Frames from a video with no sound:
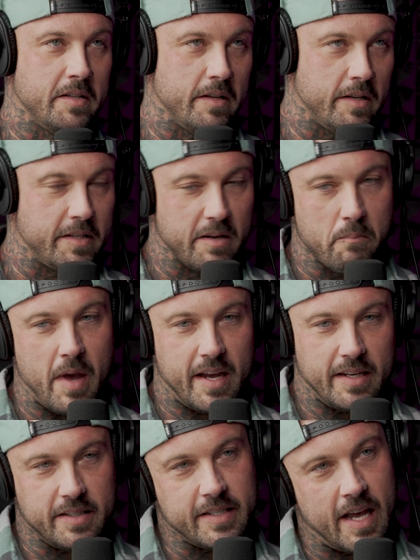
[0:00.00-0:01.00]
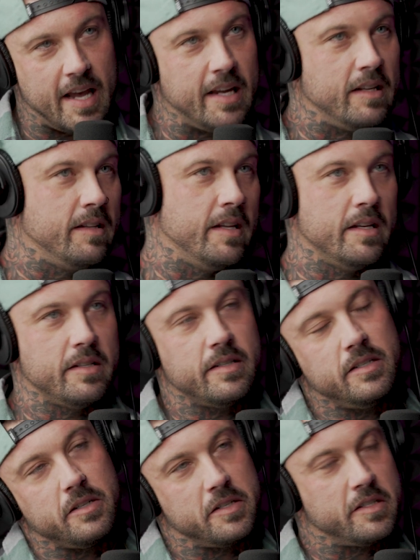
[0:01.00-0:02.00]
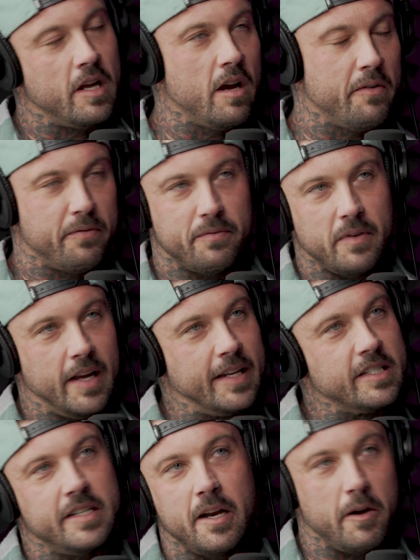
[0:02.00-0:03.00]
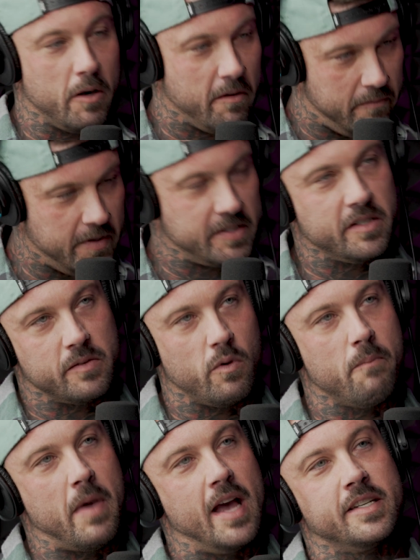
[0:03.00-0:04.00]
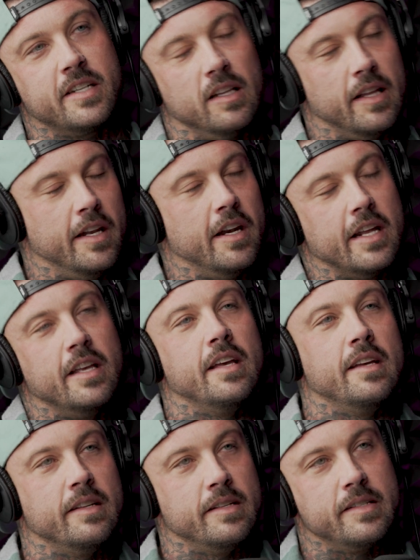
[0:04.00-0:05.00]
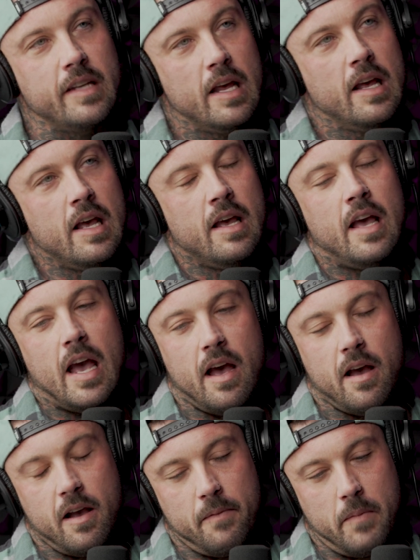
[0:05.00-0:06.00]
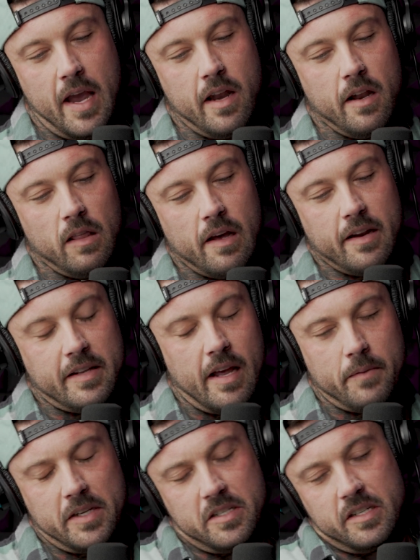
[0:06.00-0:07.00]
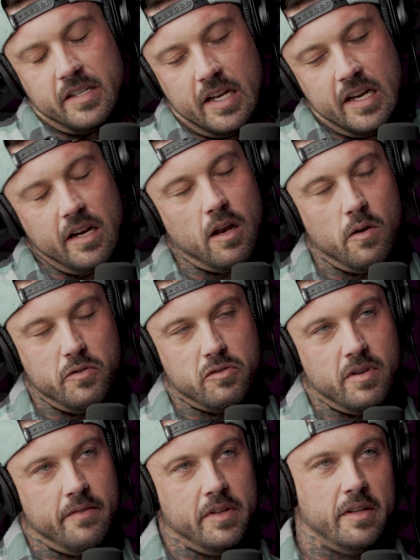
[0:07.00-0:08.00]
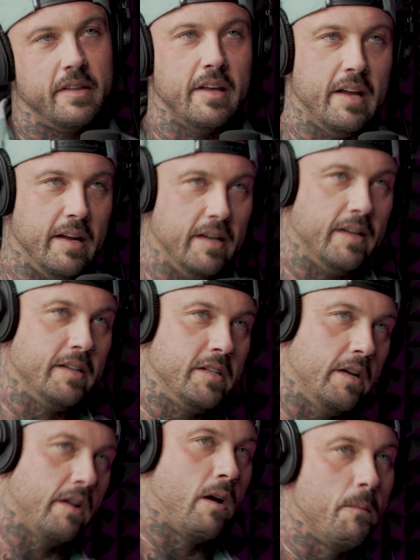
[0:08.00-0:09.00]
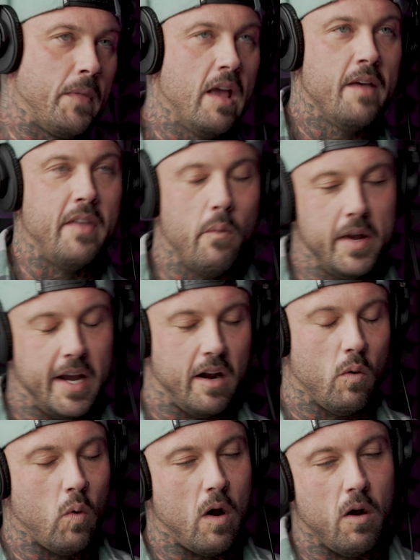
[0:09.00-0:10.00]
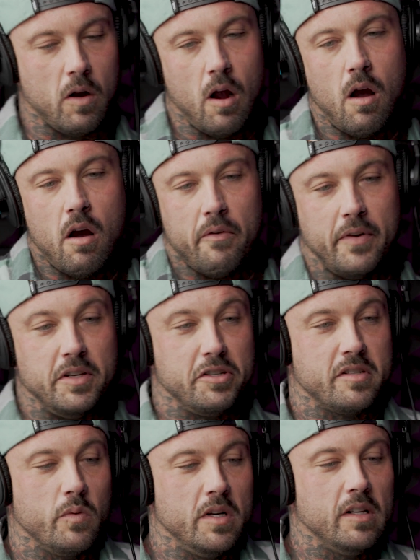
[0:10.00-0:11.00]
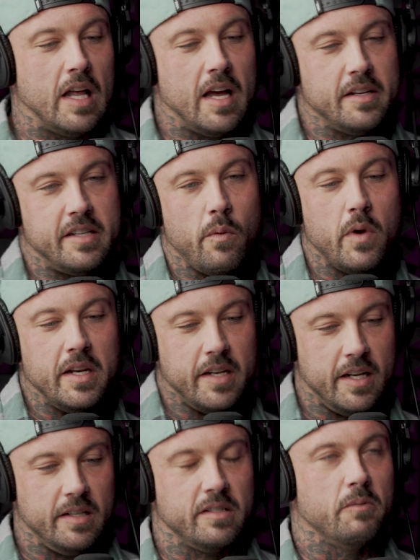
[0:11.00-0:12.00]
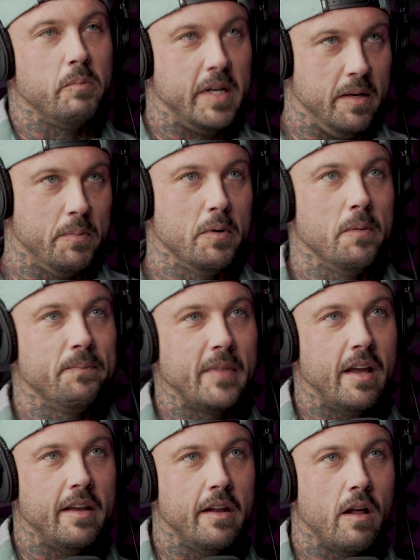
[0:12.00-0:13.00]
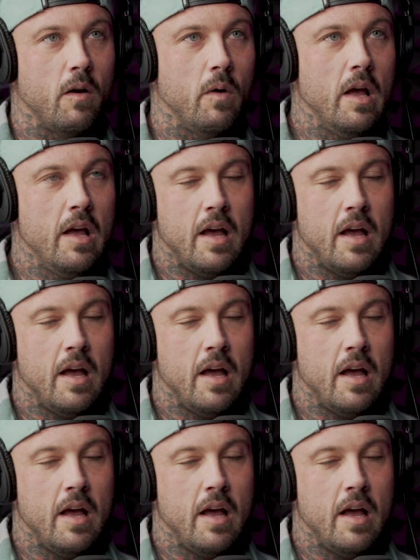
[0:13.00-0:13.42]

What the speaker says: to maintain this just tough exterior of this is what masculinity is. And a lot of times it's just ego-driven things, you know, that we got to walk off and just realize that we need some people, you know.